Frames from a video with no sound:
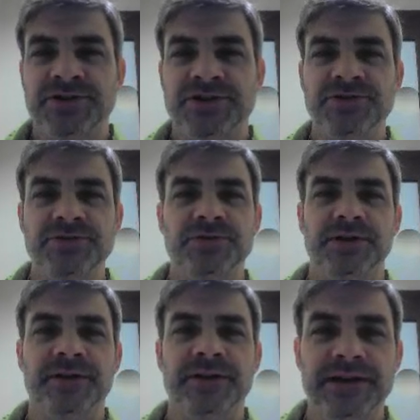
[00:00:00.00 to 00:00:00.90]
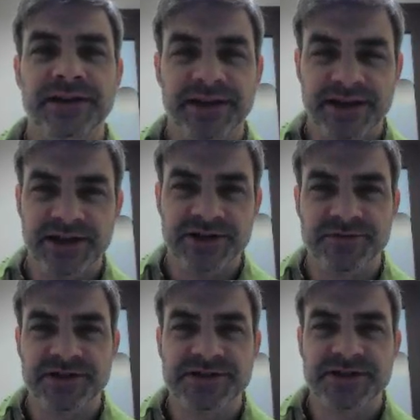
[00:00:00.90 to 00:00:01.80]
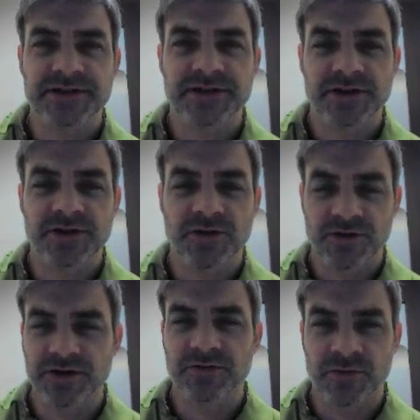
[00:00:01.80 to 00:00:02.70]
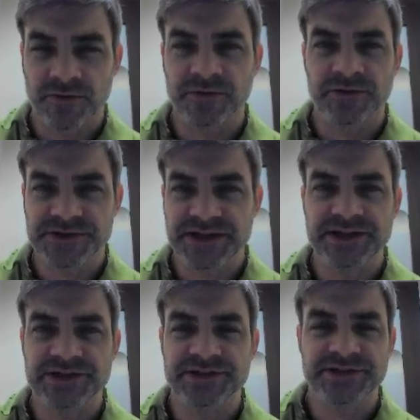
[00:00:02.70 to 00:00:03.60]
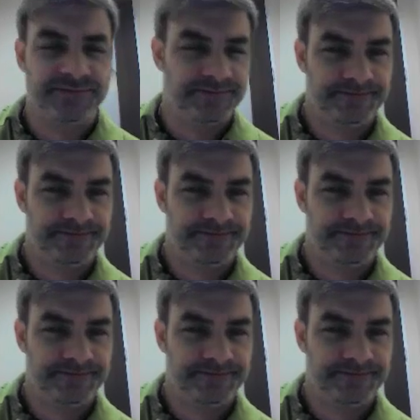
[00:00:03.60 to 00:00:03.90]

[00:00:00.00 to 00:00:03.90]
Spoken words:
to the engagement's current order flow stages.